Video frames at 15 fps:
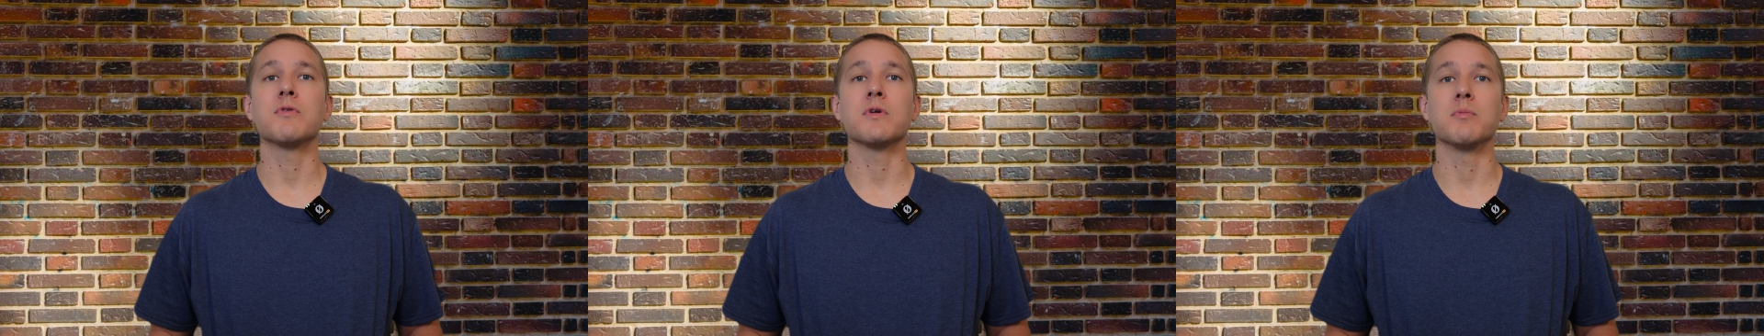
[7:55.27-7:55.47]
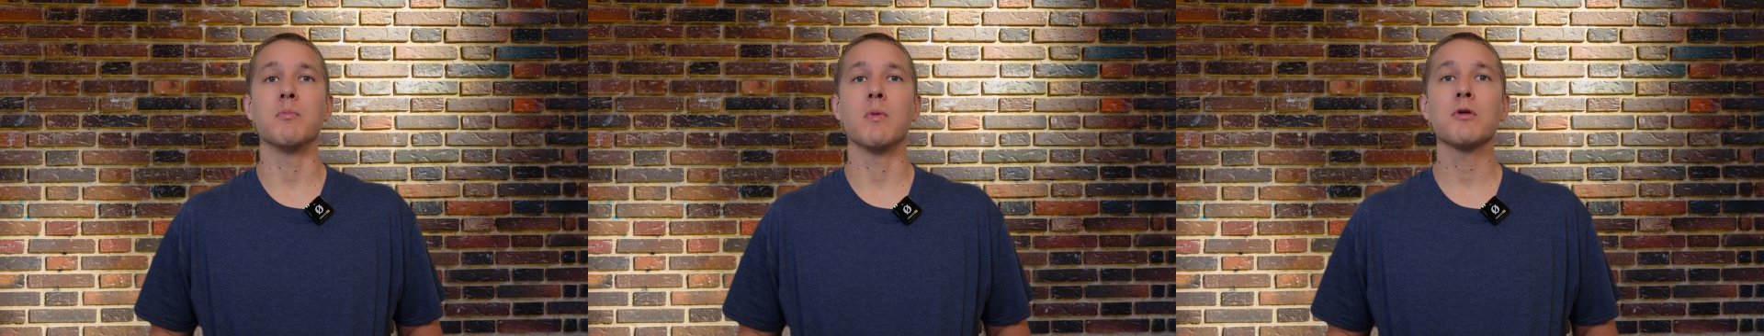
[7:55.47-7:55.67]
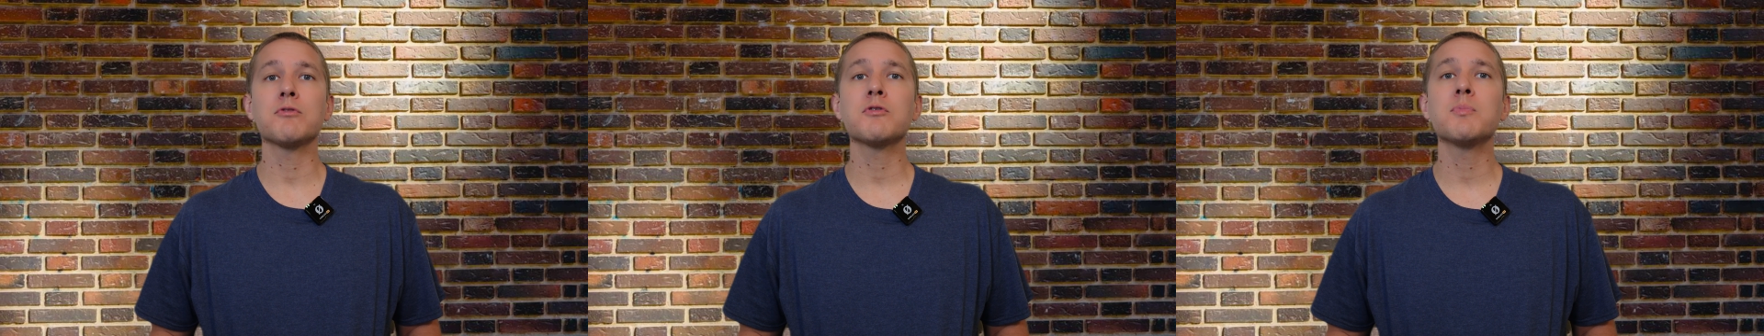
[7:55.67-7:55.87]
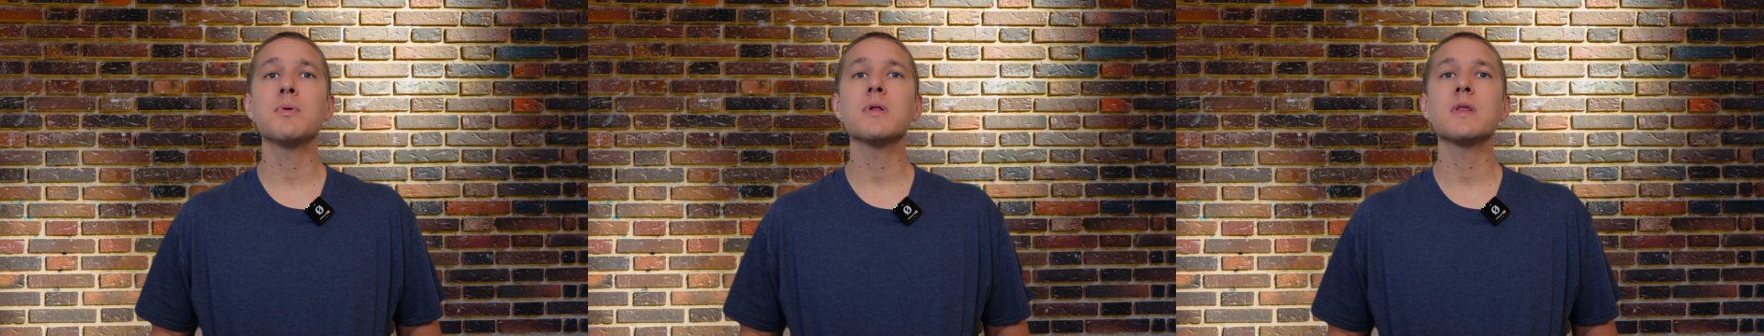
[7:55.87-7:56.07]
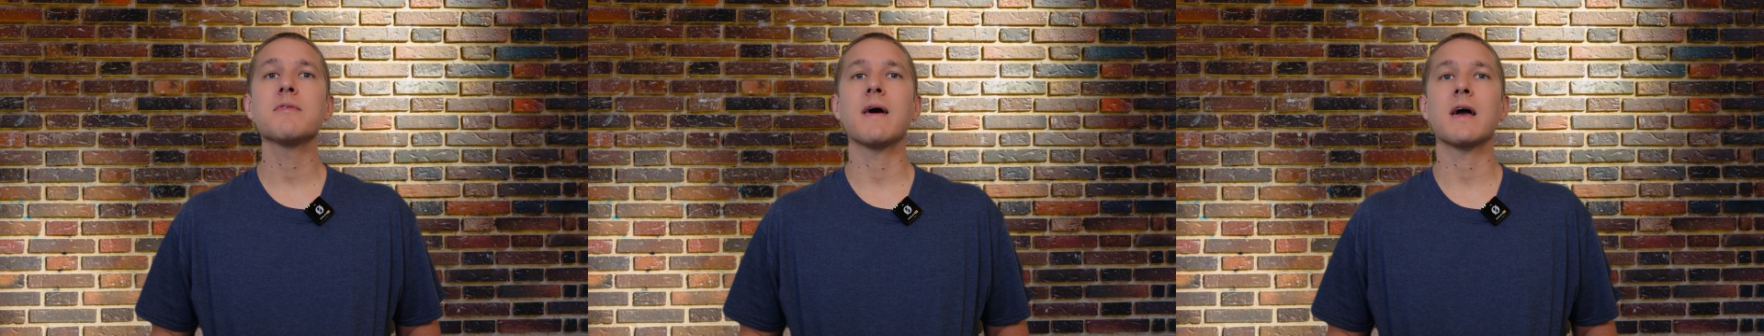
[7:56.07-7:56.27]
with
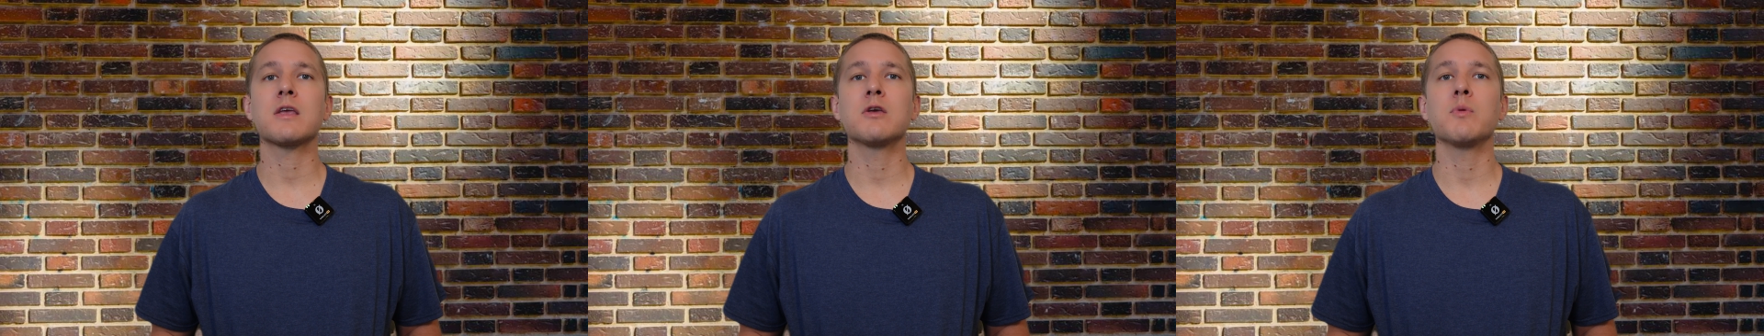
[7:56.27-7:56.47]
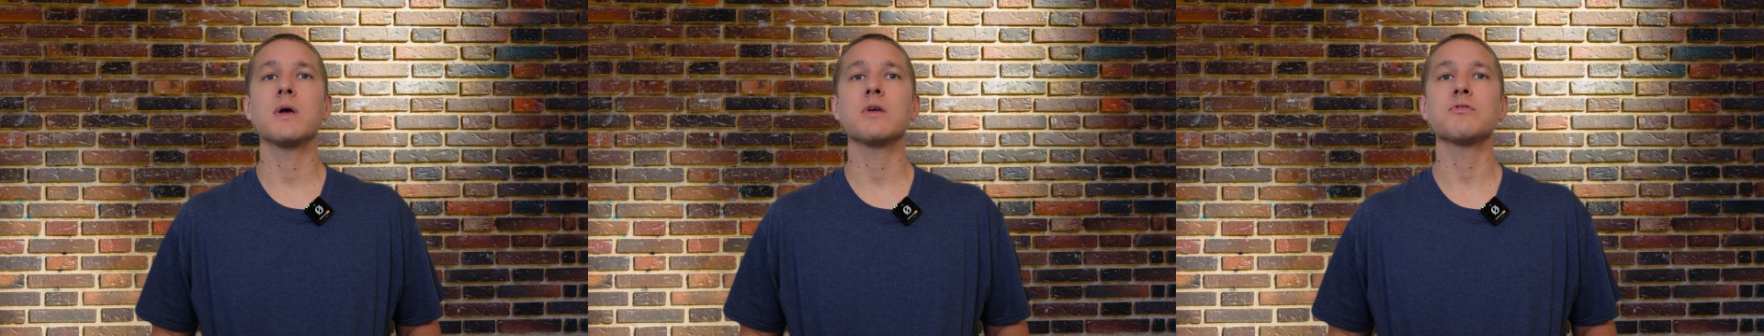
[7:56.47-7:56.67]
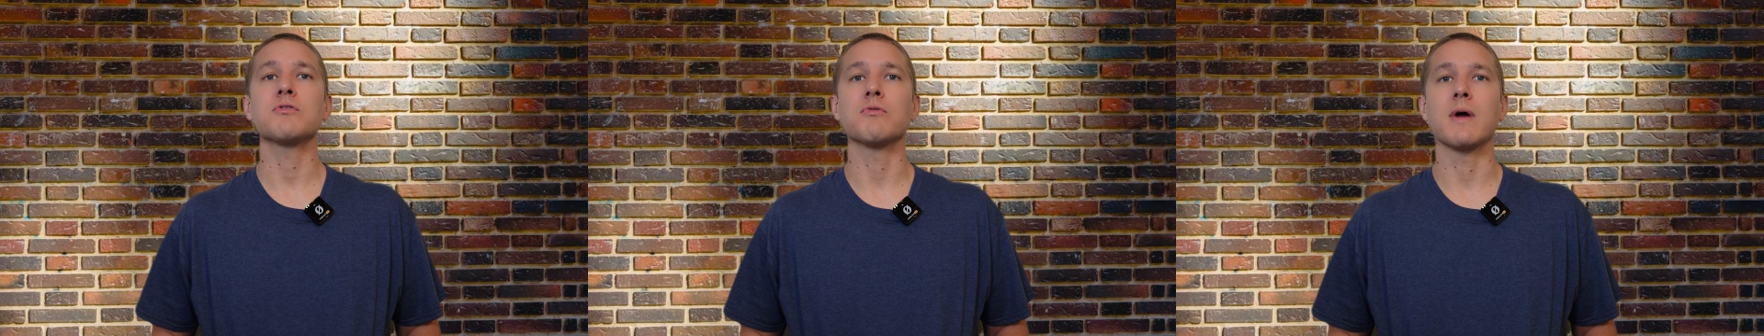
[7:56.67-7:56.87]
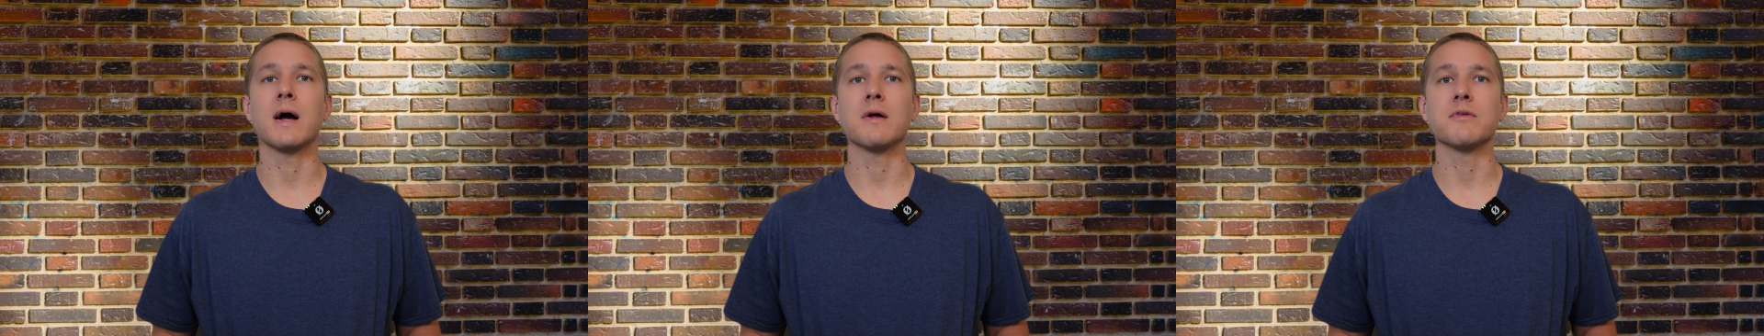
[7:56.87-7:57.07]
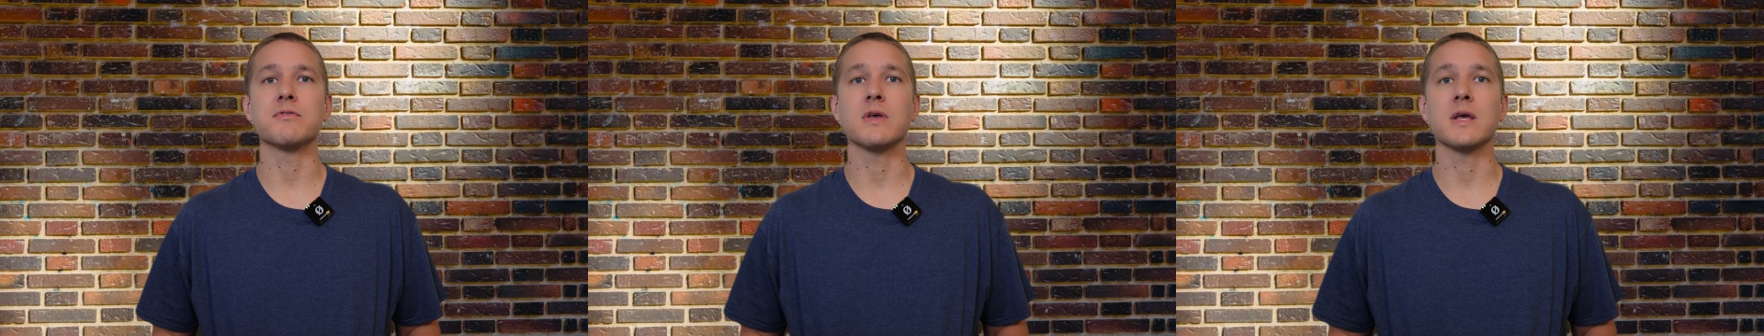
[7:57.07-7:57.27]
multiple evacuation
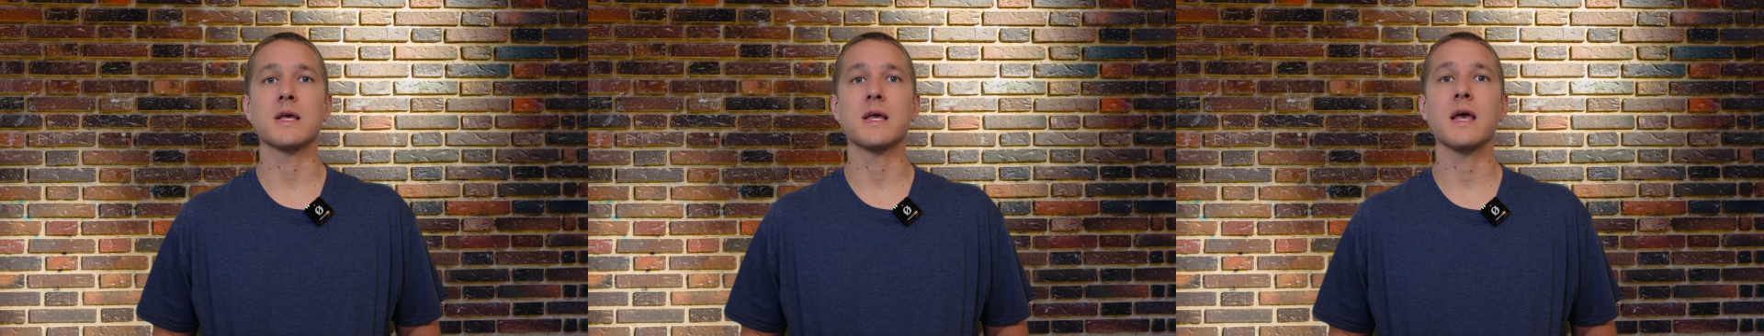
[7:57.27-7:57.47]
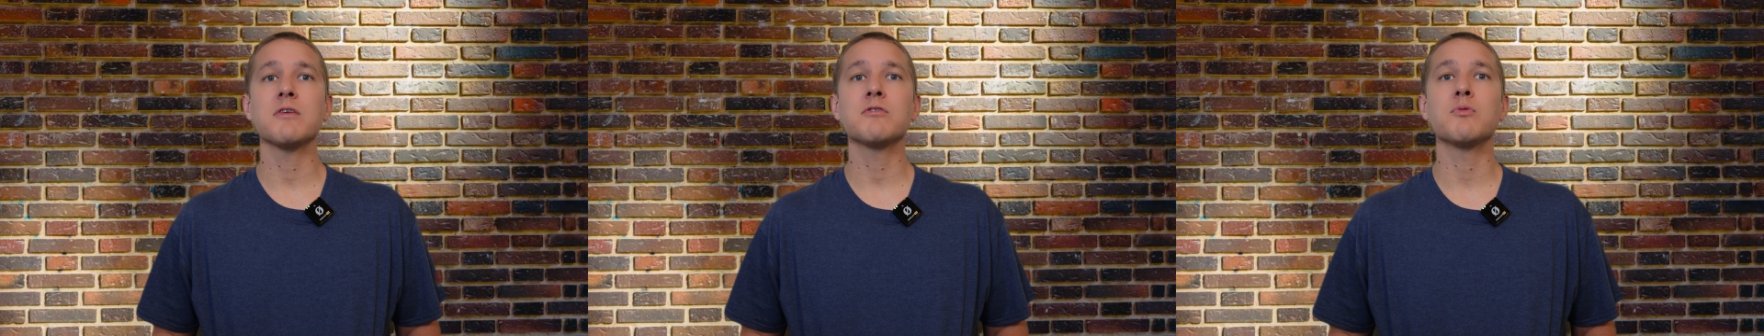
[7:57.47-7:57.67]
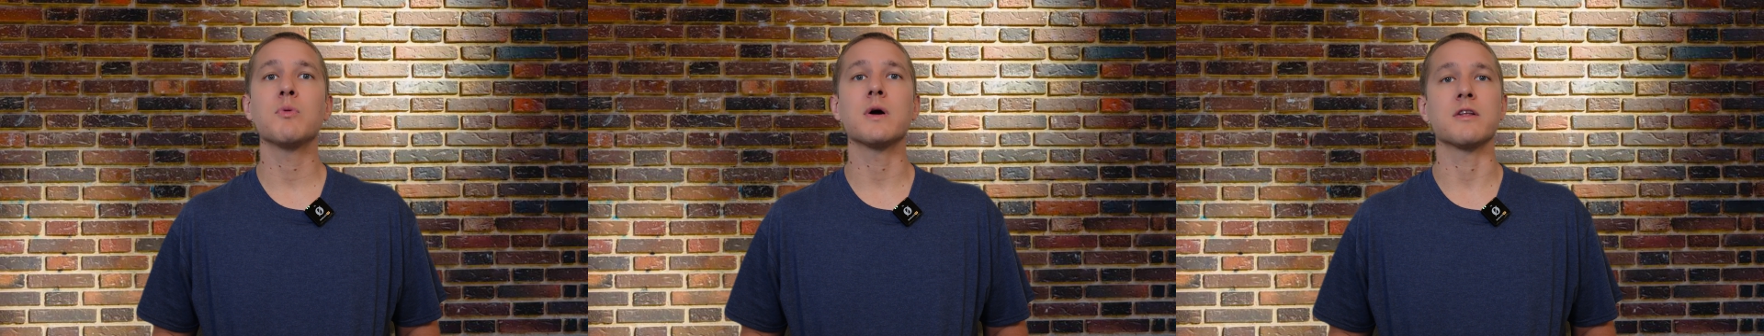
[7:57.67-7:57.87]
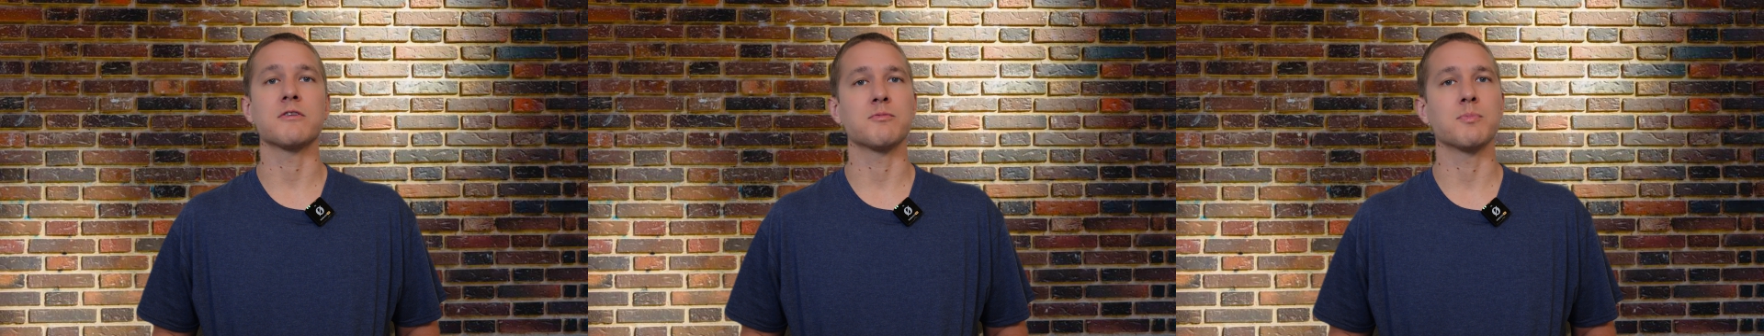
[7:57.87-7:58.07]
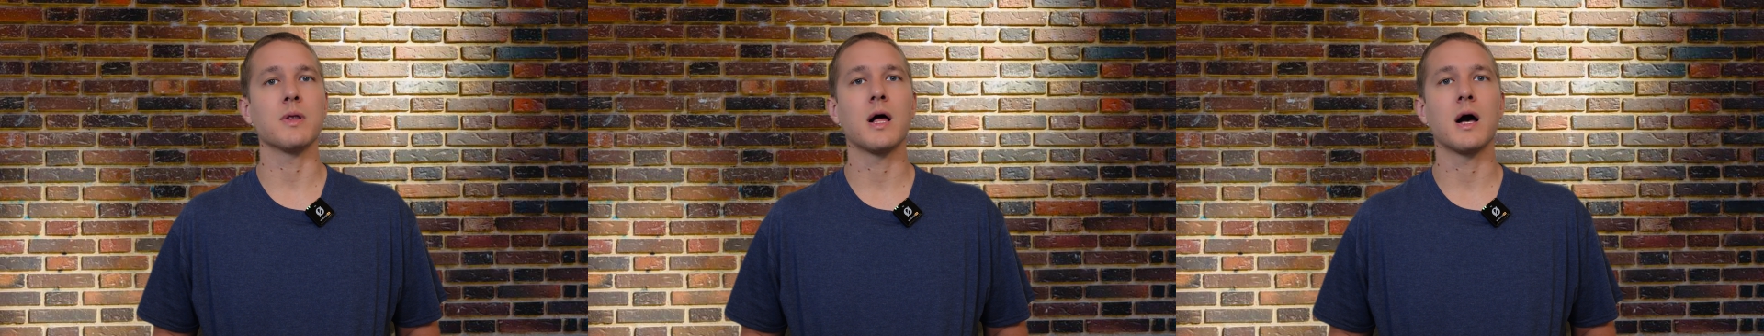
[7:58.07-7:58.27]
routes in case one
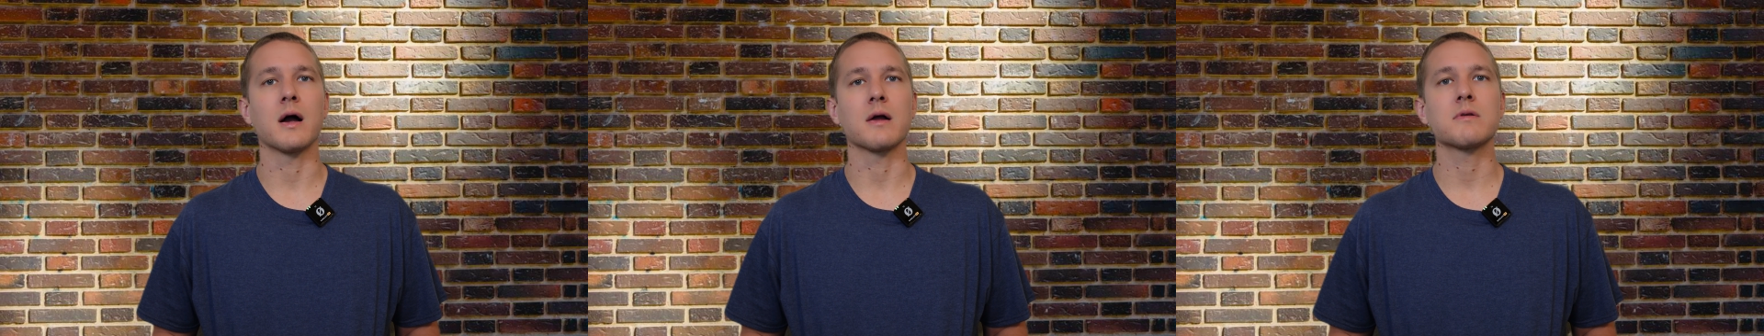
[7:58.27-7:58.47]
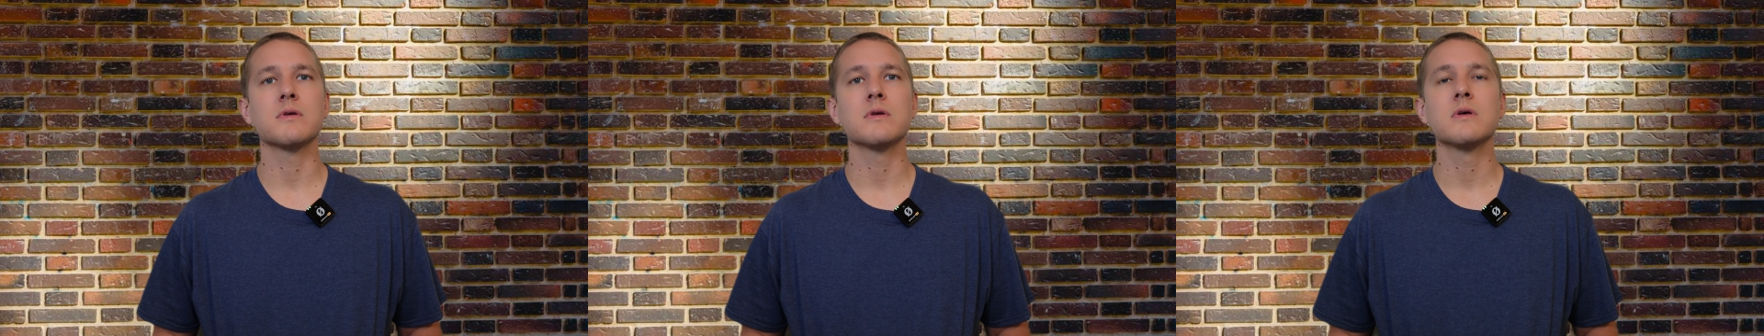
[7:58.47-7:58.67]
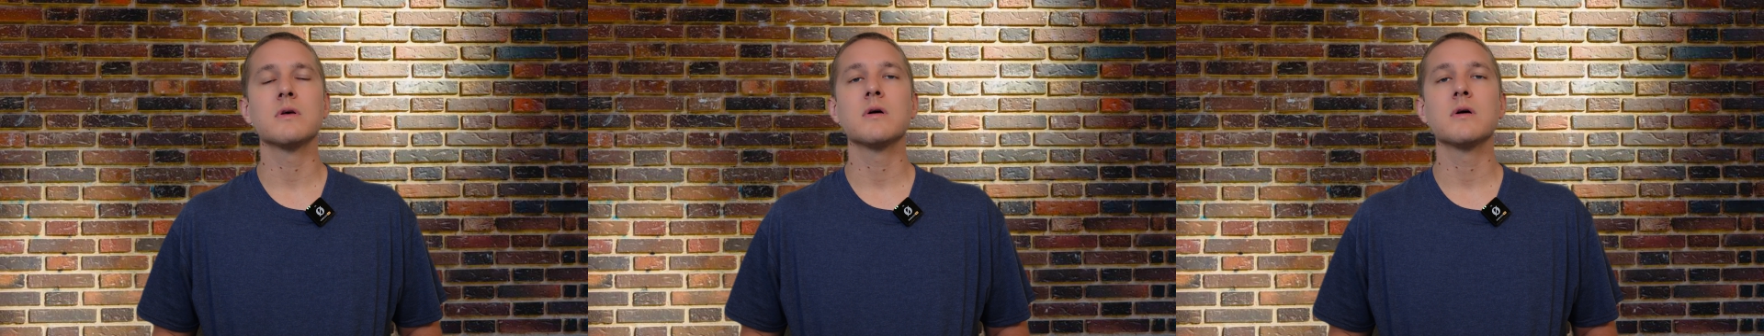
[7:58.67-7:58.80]
is blocked.